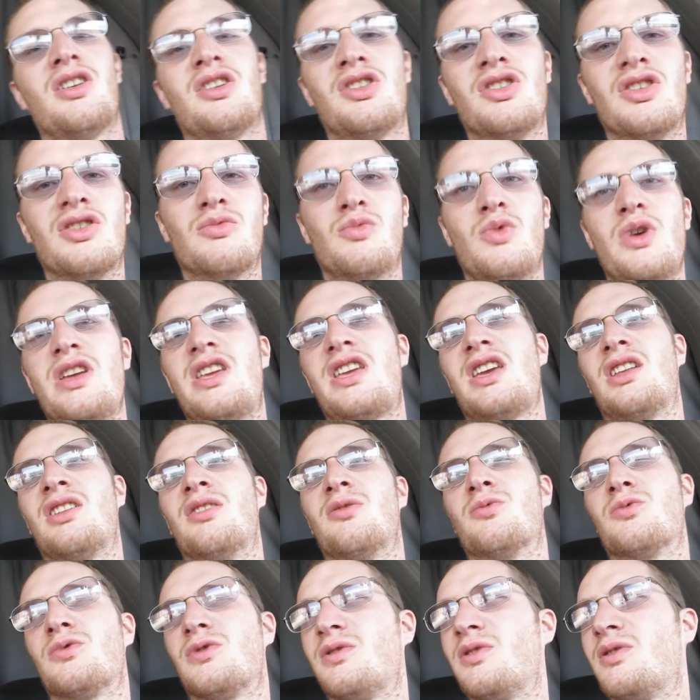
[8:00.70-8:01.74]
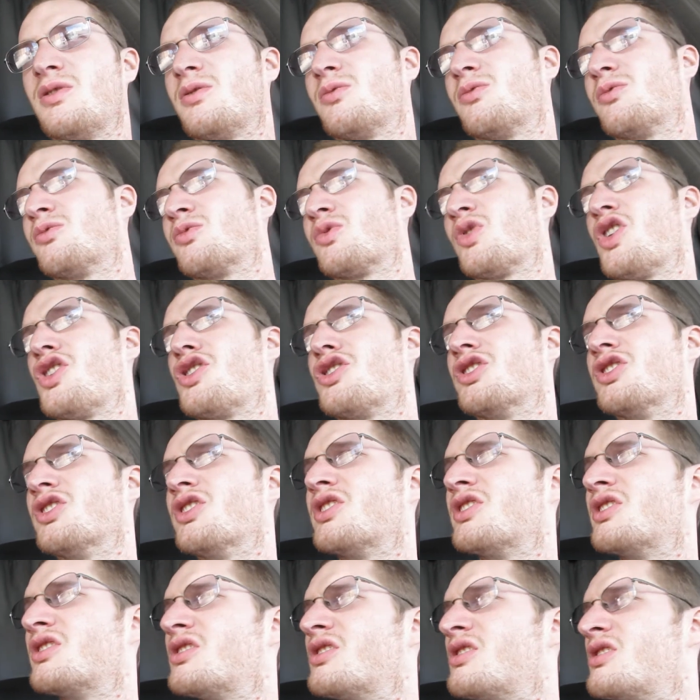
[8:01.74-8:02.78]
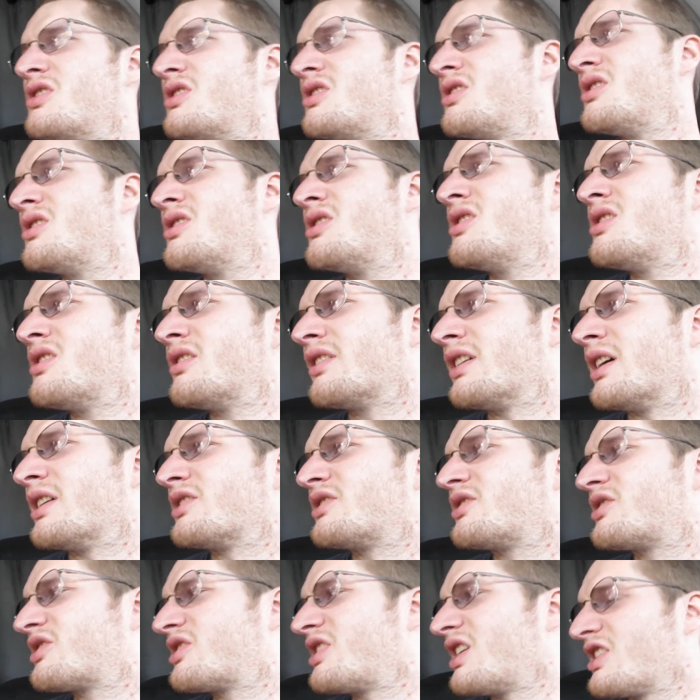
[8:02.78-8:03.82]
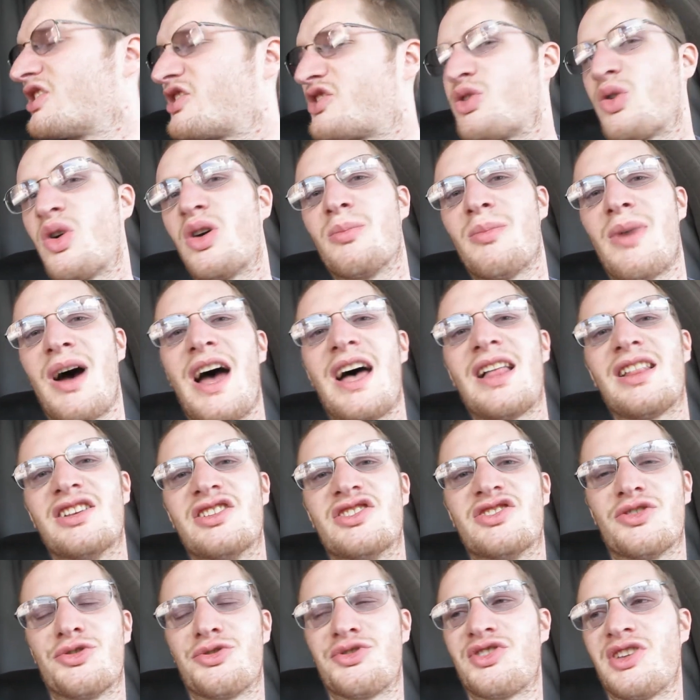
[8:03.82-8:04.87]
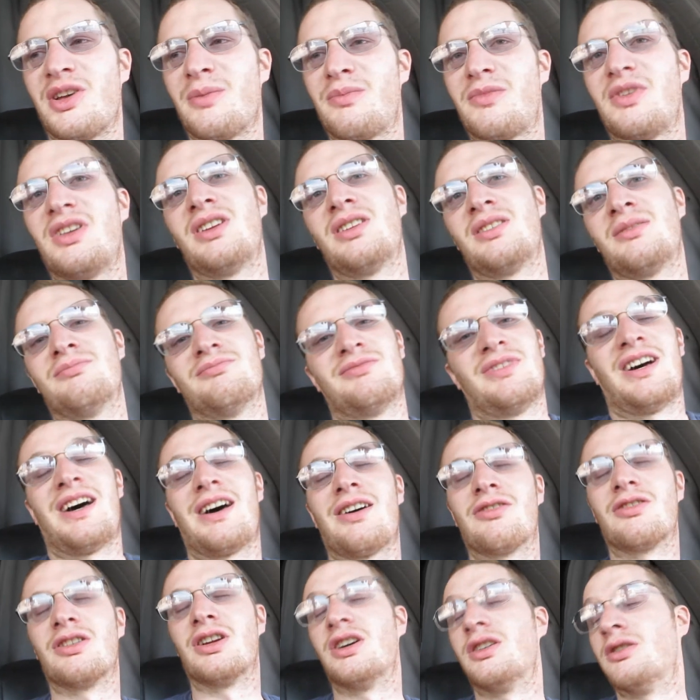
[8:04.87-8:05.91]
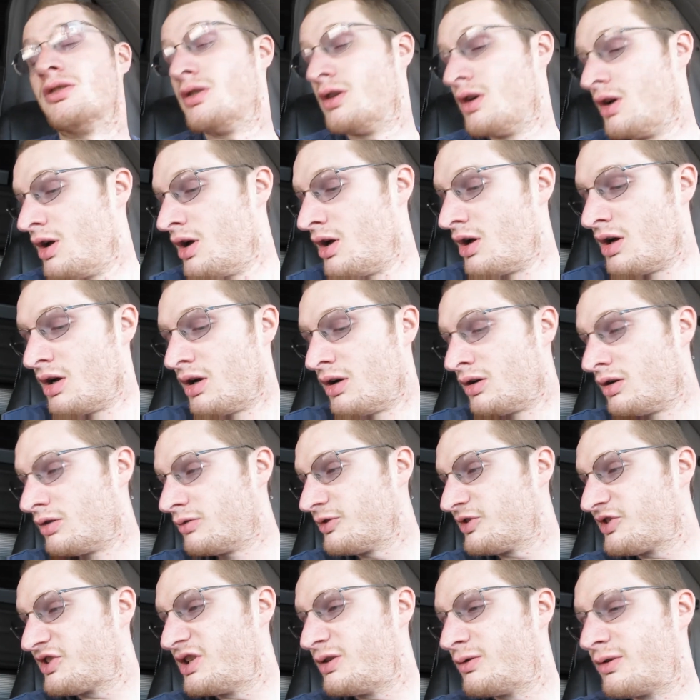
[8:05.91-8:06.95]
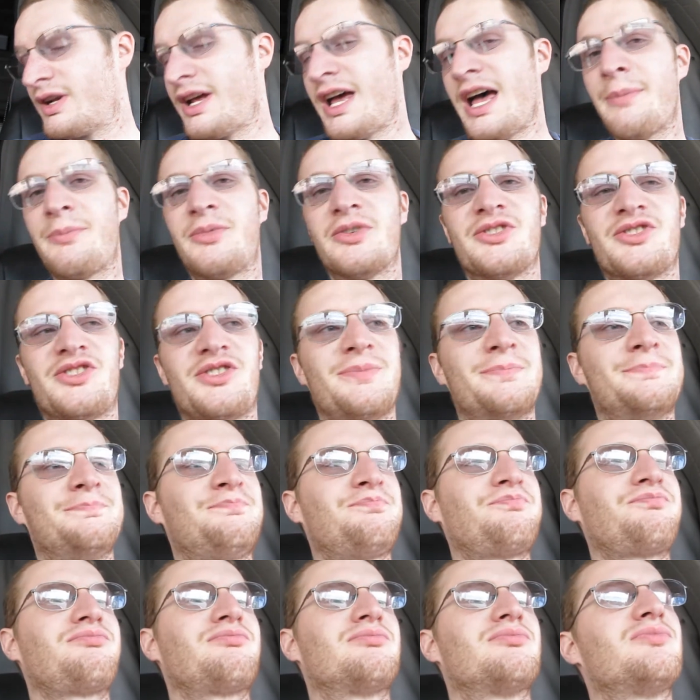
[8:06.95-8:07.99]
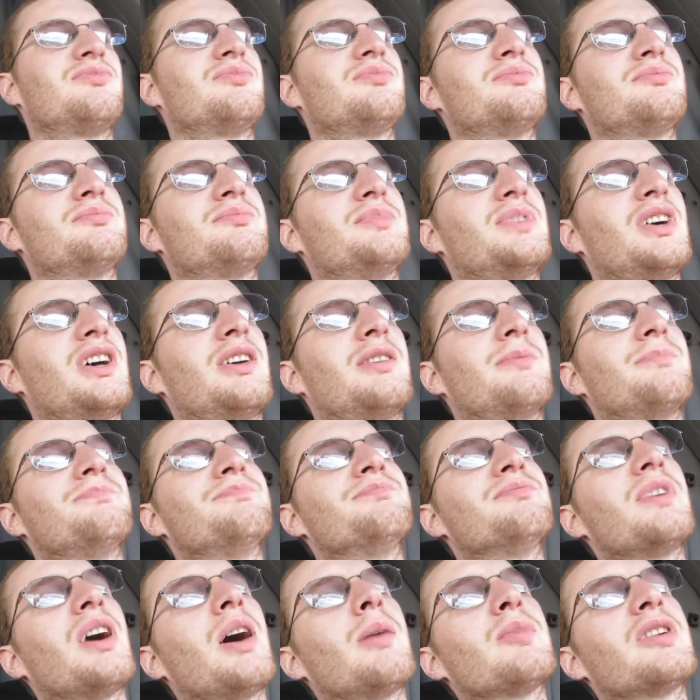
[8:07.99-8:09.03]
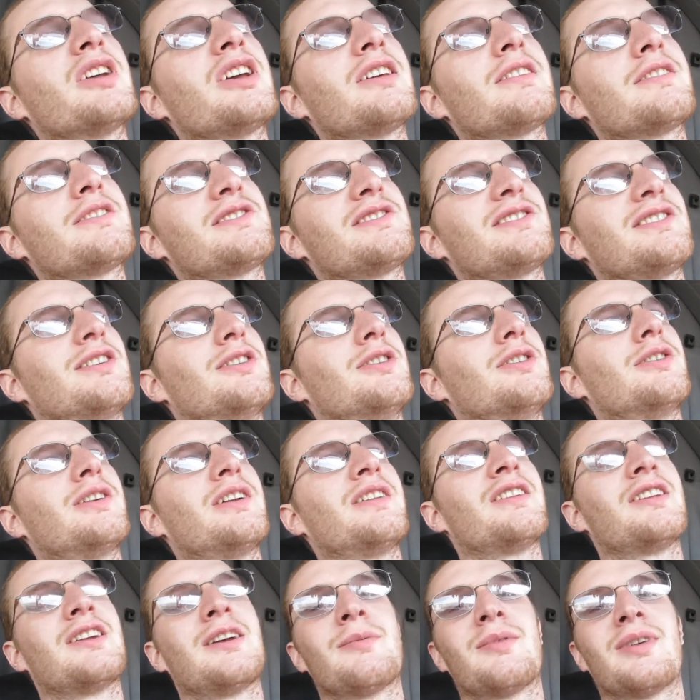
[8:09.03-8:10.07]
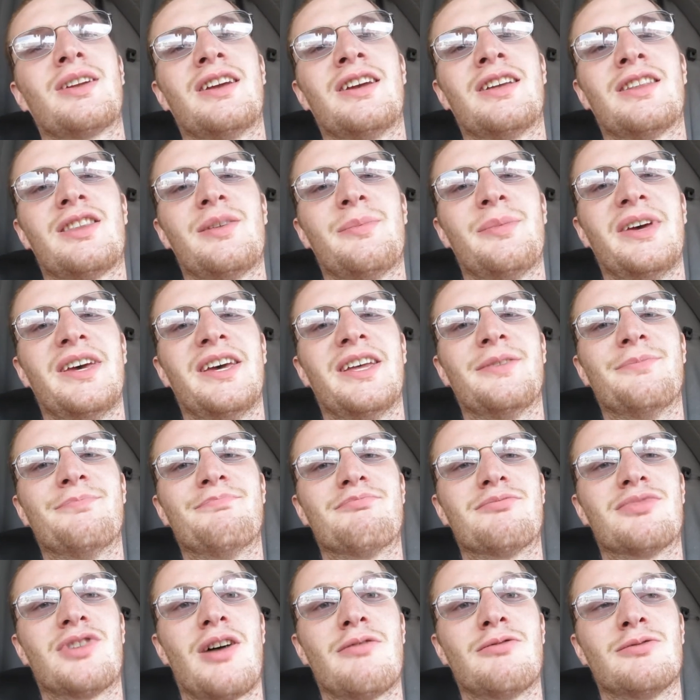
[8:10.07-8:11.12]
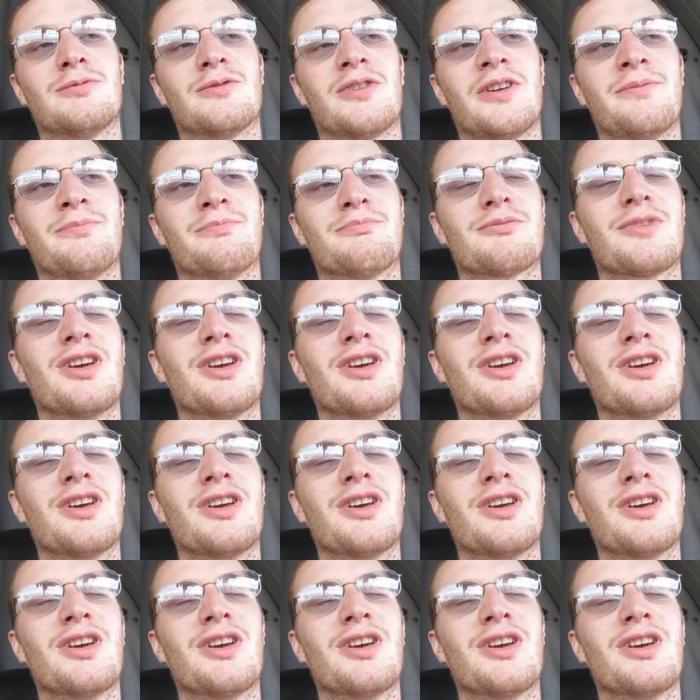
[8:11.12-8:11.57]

good weekend runner that's got short mileage or something. I don't know. We'll see what happens, but I'm gonna get this load and then I'm gonna hit the bed probably.